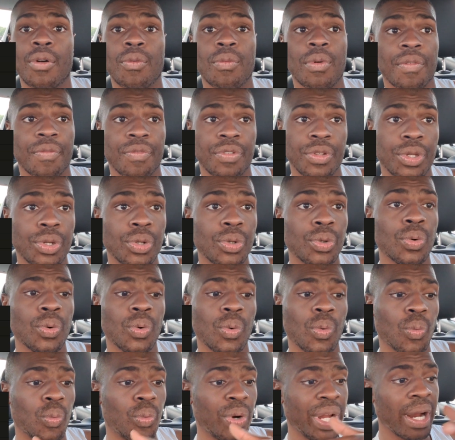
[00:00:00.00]
review,
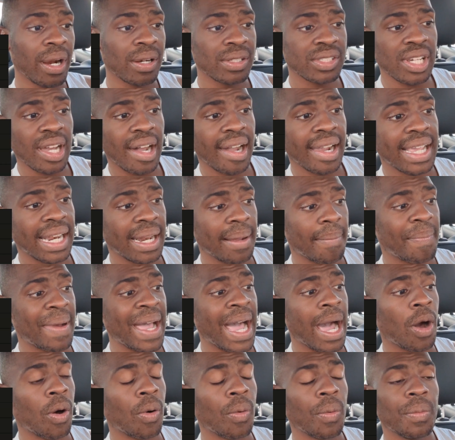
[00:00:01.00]
we are talking
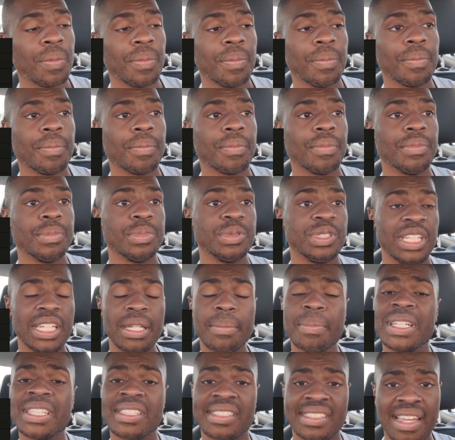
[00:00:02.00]
about
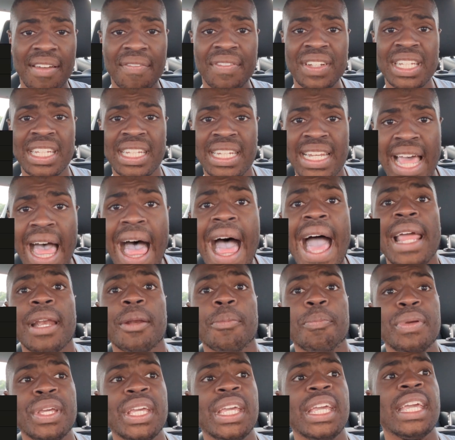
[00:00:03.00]
Demon
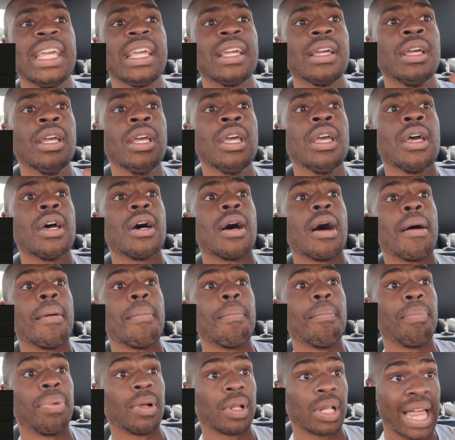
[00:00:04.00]
79 being
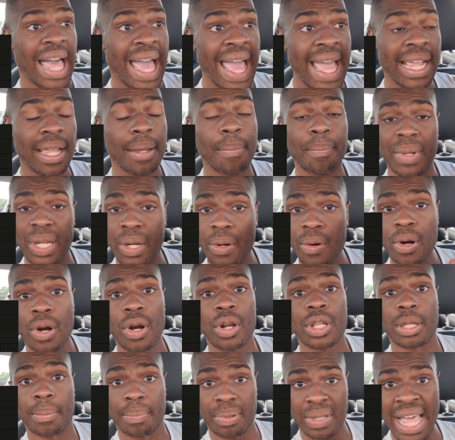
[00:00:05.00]
Black
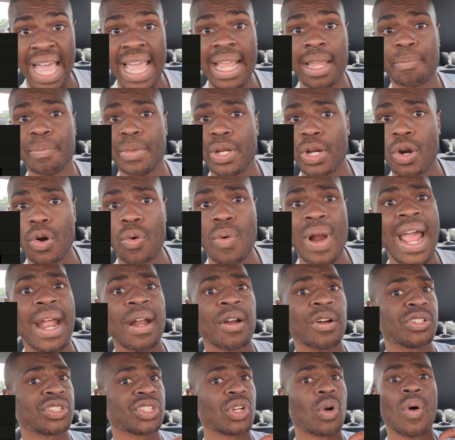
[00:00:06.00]
Mirror, the Black Mirror
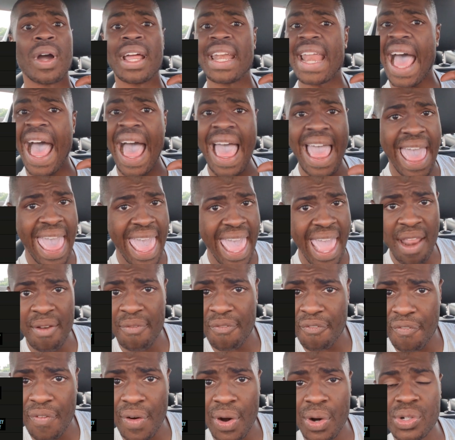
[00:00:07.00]
writers going
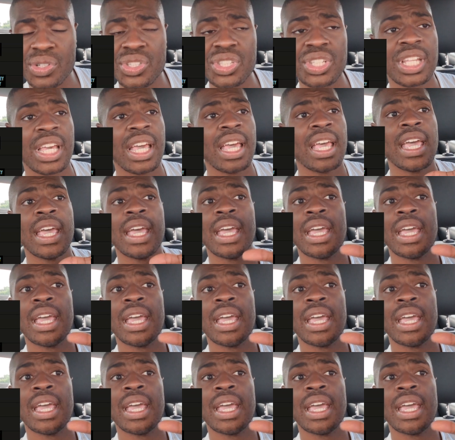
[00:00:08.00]
headfirst